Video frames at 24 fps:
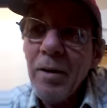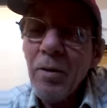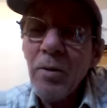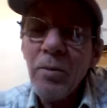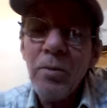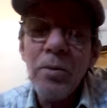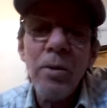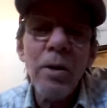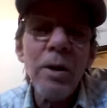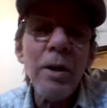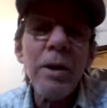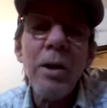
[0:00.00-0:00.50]

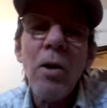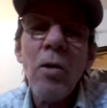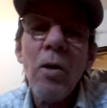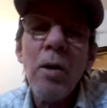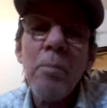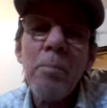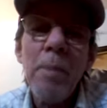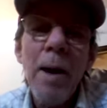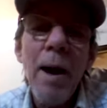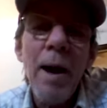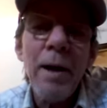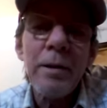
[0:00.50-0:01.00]
really
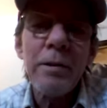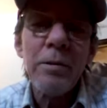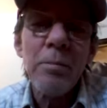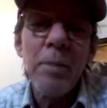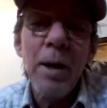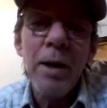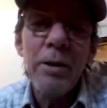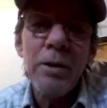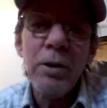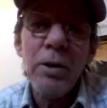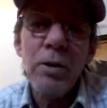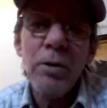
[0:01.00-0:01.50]
going back to
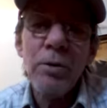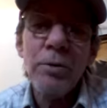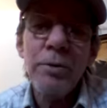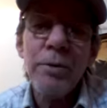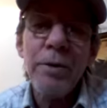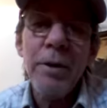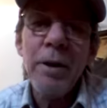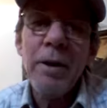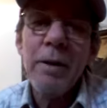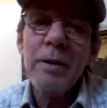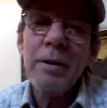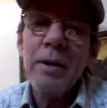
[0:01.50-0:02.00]
my
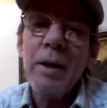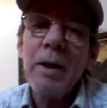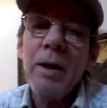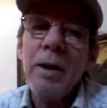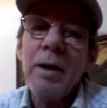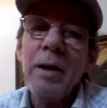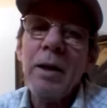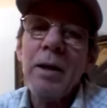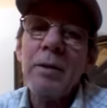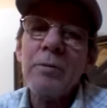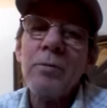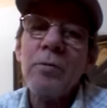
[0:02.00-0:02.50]
youth. And,
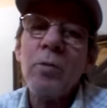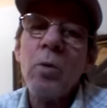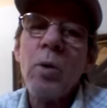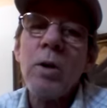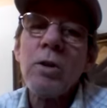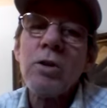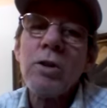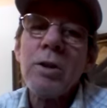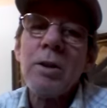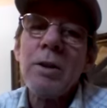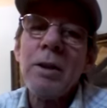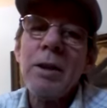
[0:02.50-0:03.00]
and
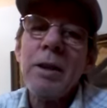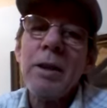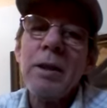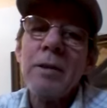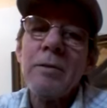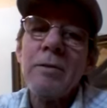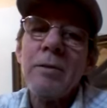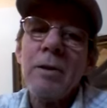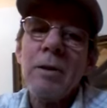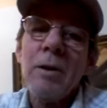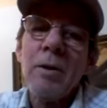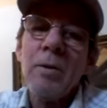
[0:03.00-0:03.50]
unfortunately,
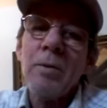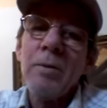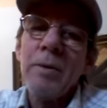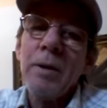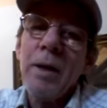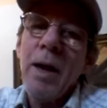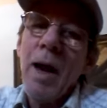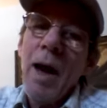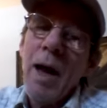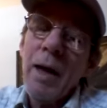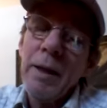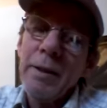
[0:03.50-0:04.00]
it's a
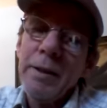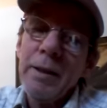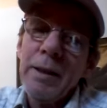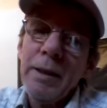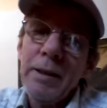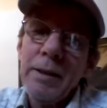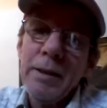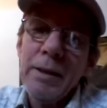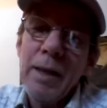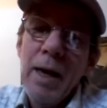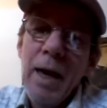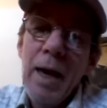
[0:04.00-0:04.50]

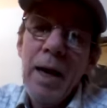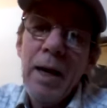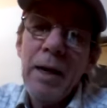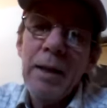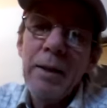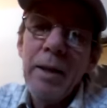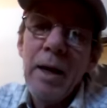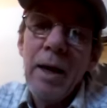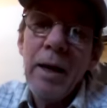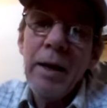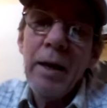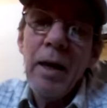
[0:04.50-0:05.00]
reality today
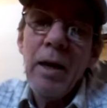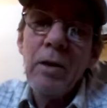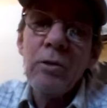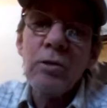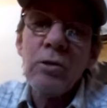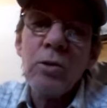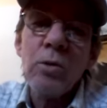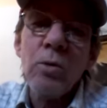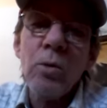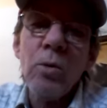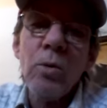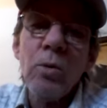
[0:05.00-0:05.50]
that as
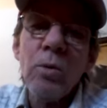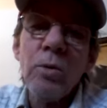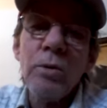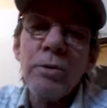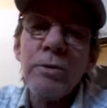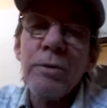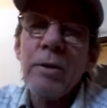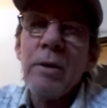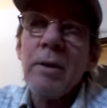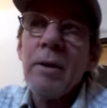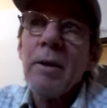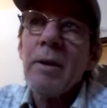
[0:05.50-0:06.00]

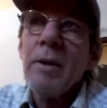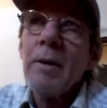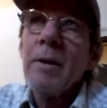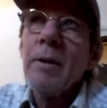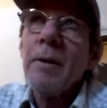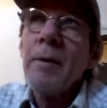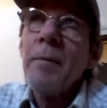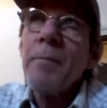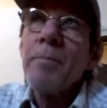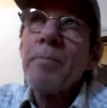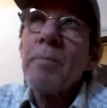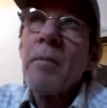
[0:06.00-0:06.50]
schools
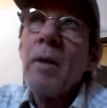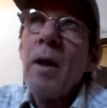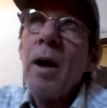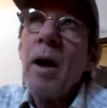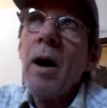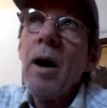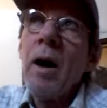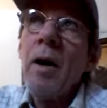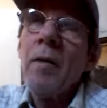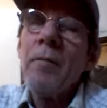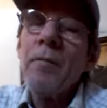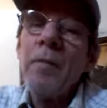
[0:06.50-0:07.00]

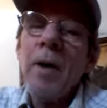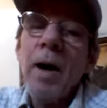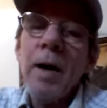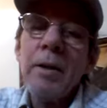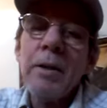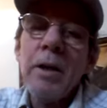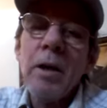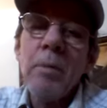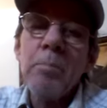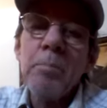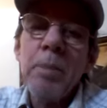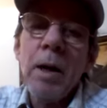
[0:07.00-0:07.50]
uh,
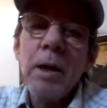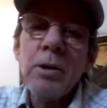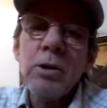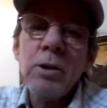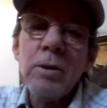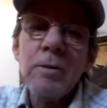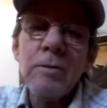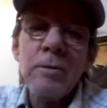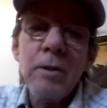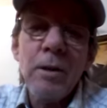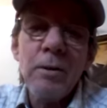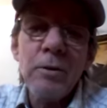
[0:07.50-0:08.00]
find their
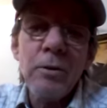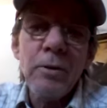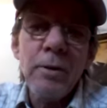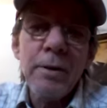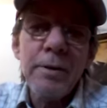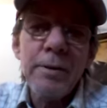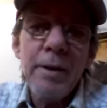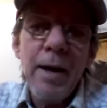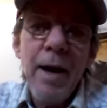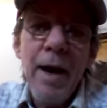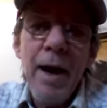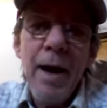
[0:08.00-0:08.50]
budgets under
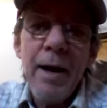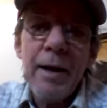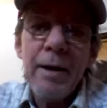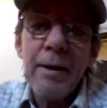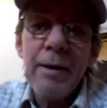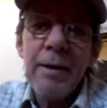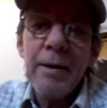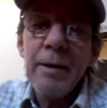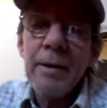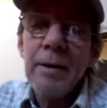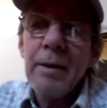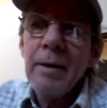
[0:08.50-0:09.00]
attack
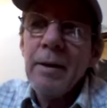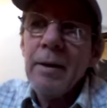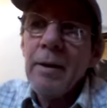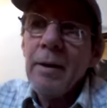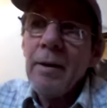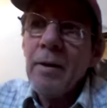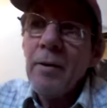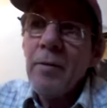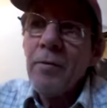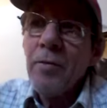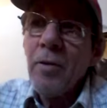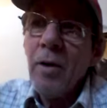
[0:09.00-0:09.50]

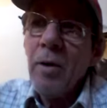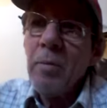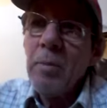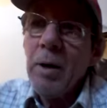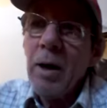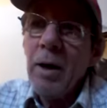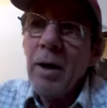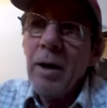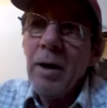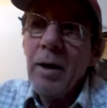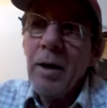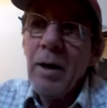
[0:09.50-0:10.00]
from
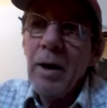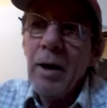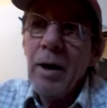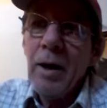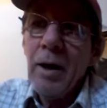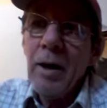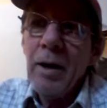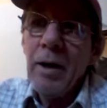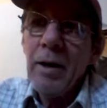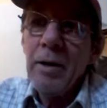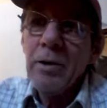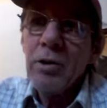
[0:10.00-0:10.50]

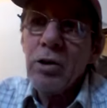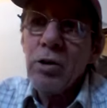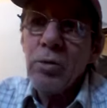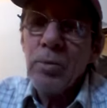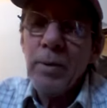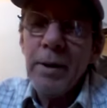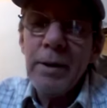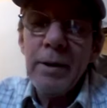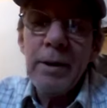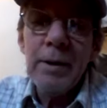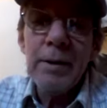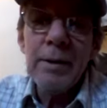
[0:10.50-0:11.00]
a, a
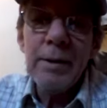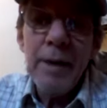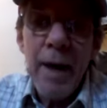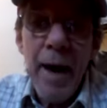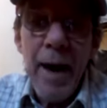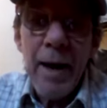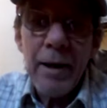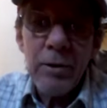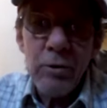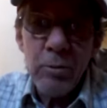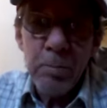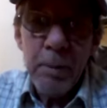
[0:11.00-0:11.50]
shrinking
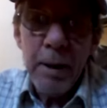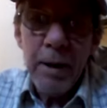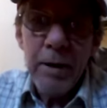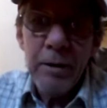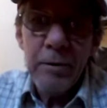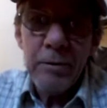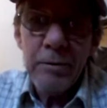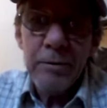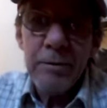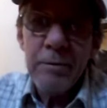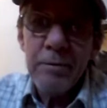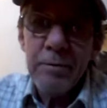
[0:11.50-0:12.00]
tax
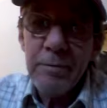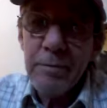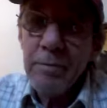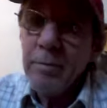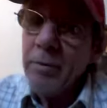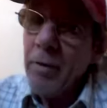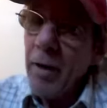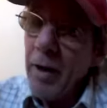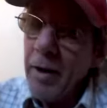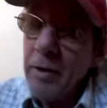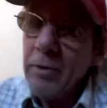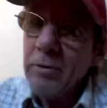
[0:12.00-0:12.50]
base,
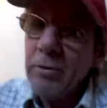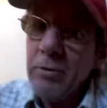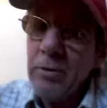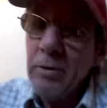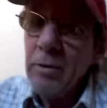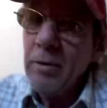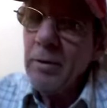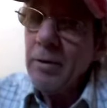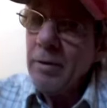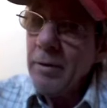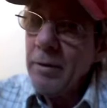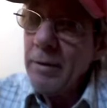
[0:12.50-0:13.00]
thanks
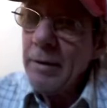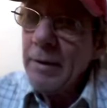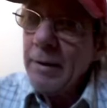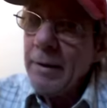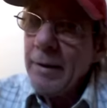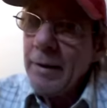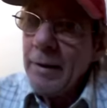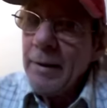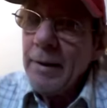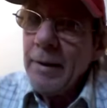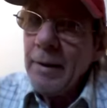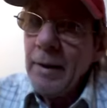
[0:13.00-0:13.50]
to
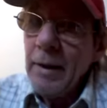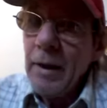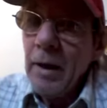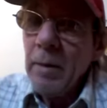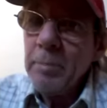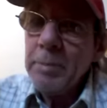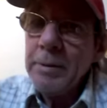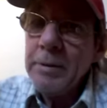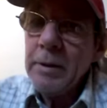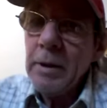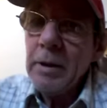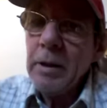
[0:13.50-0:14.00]
a
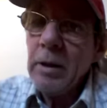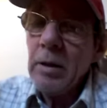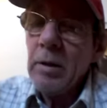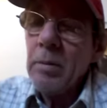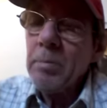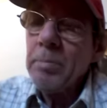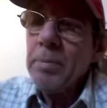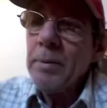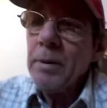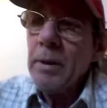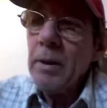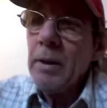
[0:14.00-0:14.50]
particular
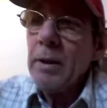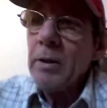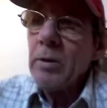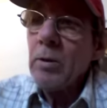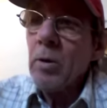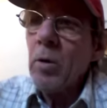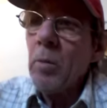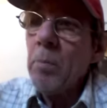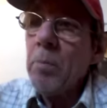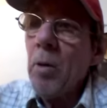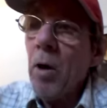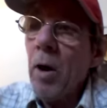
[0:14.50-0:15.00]

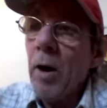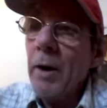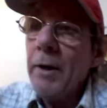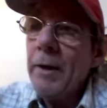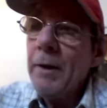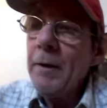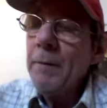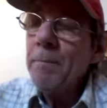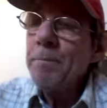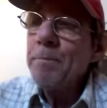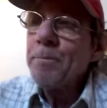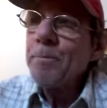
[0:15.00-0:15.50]
political
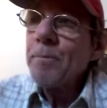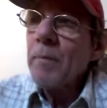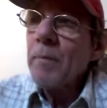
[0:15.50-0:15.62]
party.